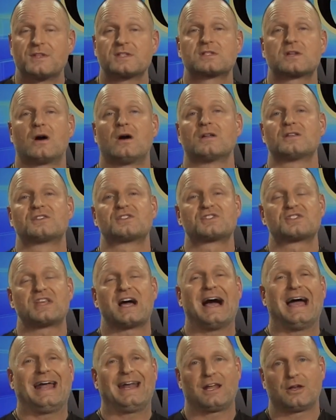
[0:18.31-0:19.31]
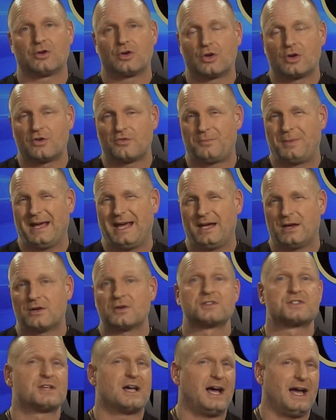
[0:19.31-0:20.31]
It's called sciatic nerve pain
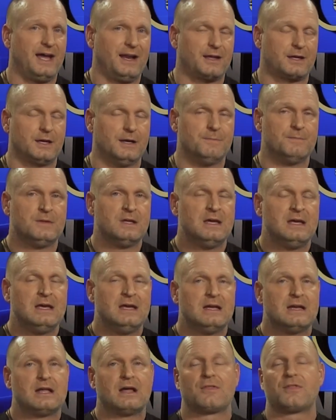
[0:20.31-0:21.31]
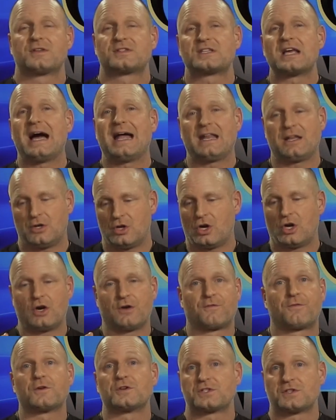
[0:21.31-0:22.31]
or sciatica. Now, the sciatic
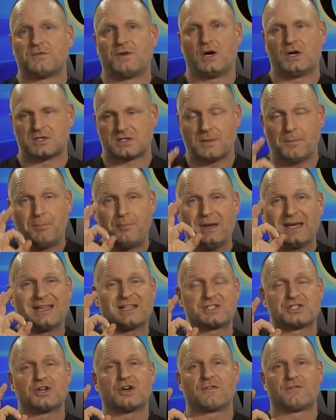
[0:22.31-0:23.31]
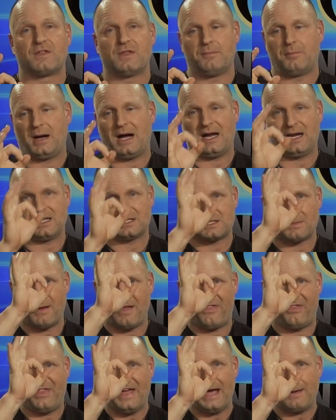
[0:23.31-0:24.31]
nerve, first of all, is the biggest nerve in the body. It's
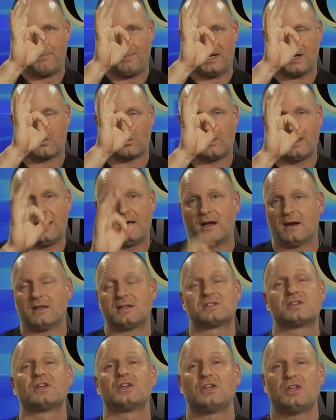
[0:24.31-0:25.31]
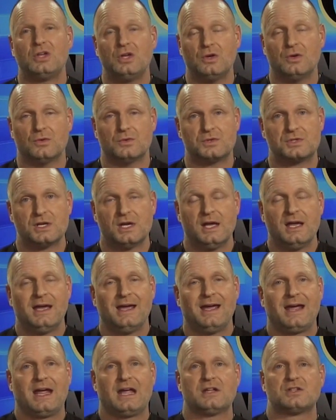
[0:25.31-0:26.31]
about that big around. It's huge.
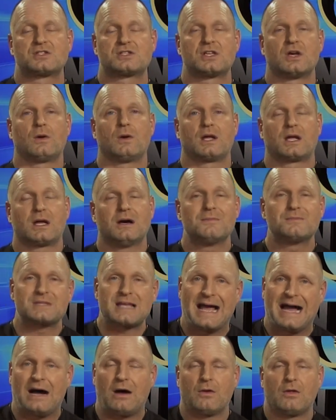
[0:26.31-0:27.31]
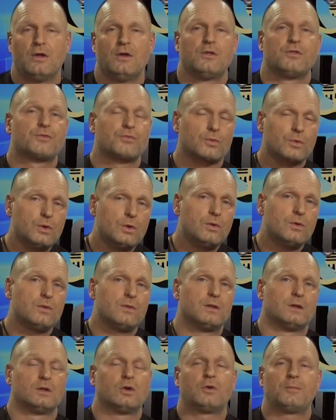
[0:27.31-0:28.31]
And so it comes out through
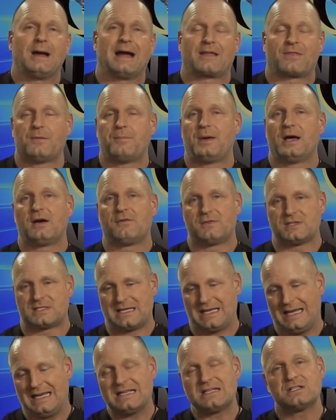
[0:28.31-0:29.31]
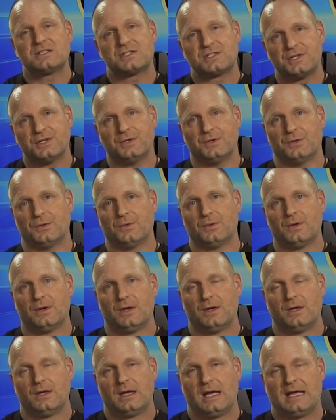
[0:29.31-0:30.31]
the lower back of the pelvis into
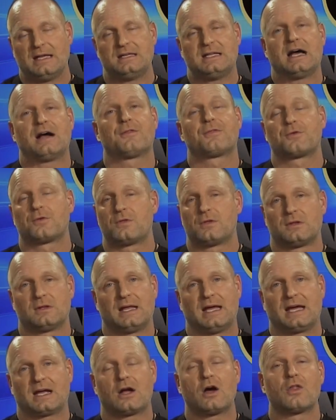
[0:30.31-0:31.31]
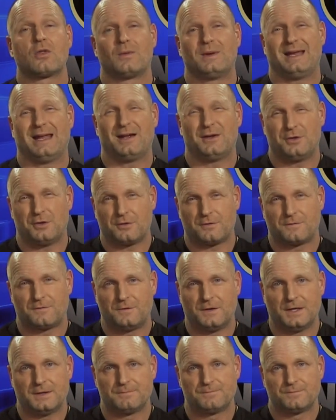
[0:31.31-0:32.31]
and down through the leg all the way down to your
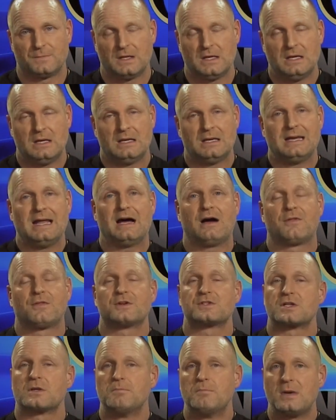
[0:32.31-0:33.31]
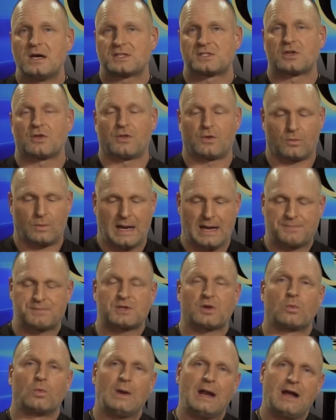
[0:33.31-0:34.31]
foot. Now, there's a muscle that
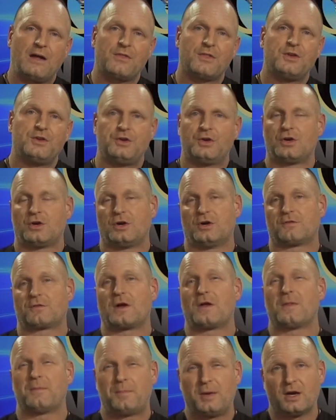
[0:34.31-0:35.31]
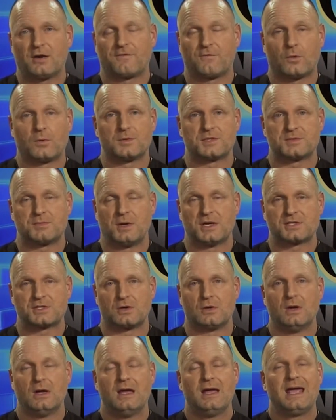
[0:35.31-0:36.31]
wraps around the nerve called the piriformis
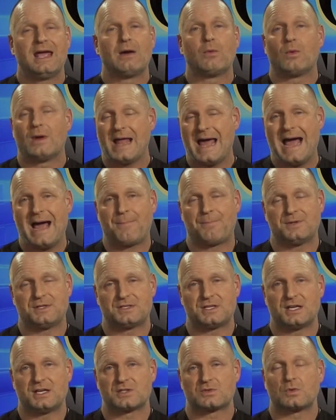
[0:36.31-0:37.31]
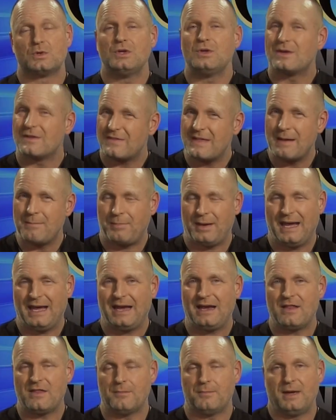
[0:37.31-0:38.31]
muscle. And what happens is when you get that
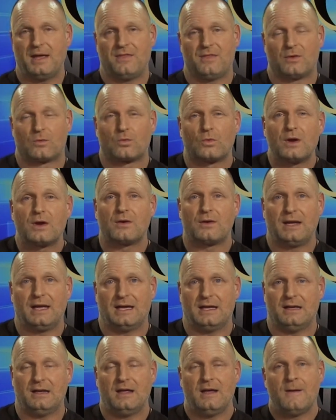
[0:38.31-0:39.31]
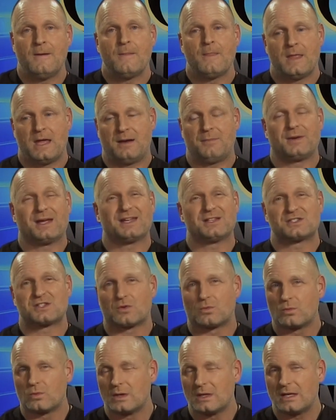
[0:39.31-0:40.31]
pain in the rear end and it begins
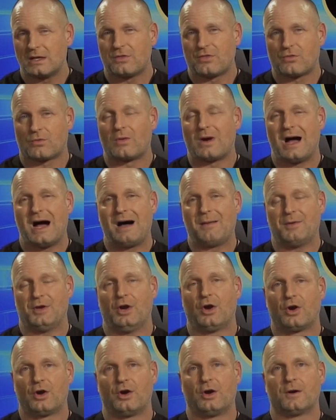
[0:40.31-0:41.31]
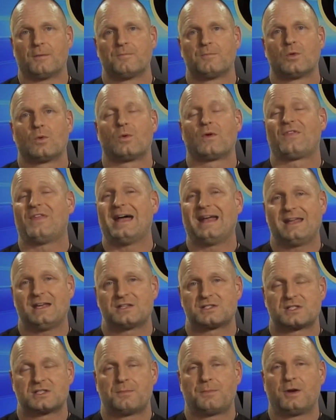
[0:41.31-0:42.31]
to really throb and hurt, what that
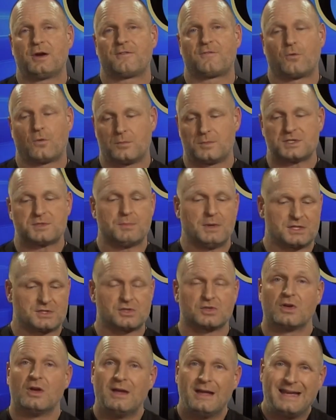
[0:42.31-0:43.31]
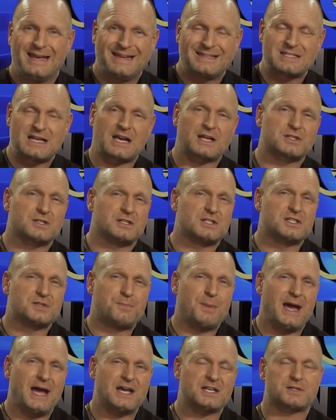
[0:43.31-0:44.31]
is, the piriformis muscle, it's actually
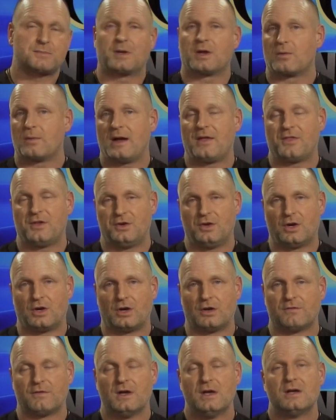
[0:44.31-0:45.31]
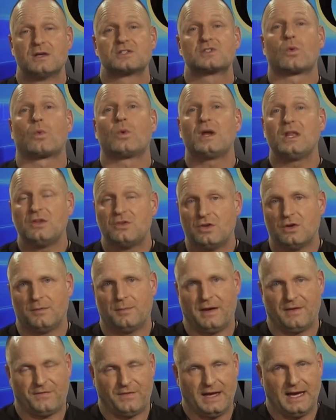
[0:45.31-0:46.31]
spasming around the nerve. So what do you do
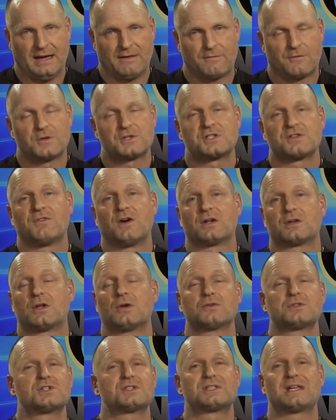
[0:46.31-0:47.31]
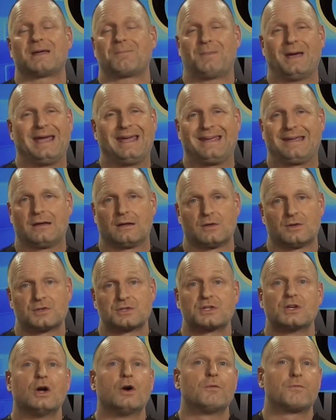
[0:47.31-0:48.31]
about that? First of all, don't just take
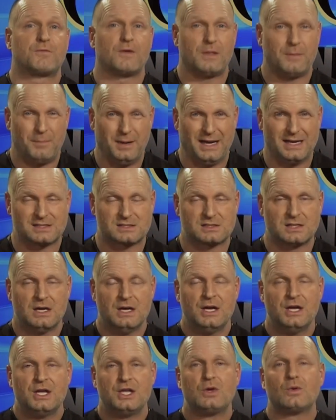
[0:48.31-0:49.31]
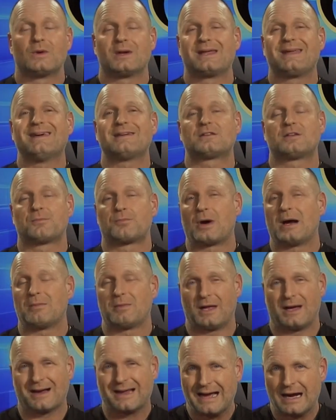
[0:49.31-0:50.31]
painkillers and hope for the best. You want to get to
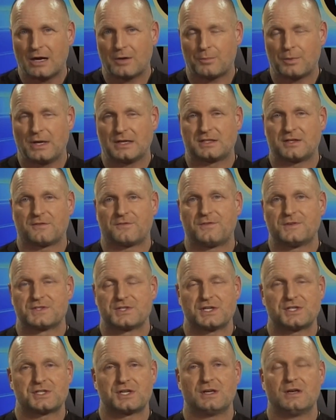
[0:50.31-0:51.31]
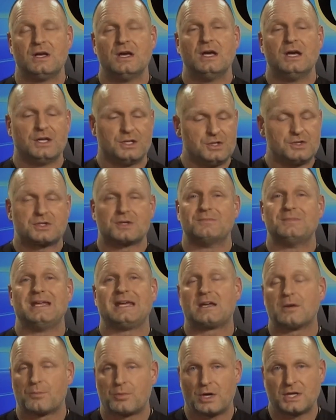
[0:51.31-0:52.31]
probably a chiropractic physician, do some
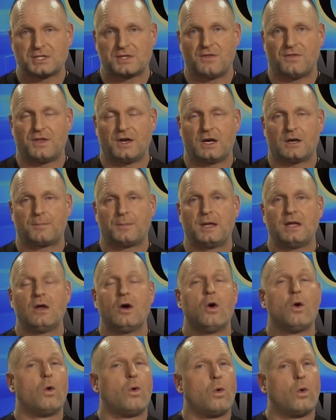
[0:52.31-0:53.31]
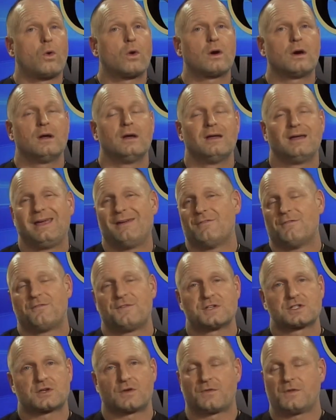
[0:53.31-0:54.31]
decompression therapy, or even
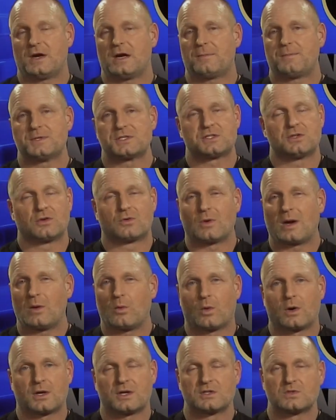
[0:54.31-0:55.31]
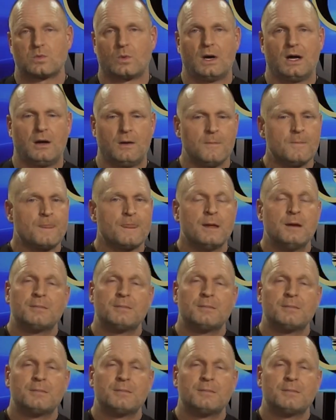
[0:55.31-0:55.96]
physical therapists do great work as well.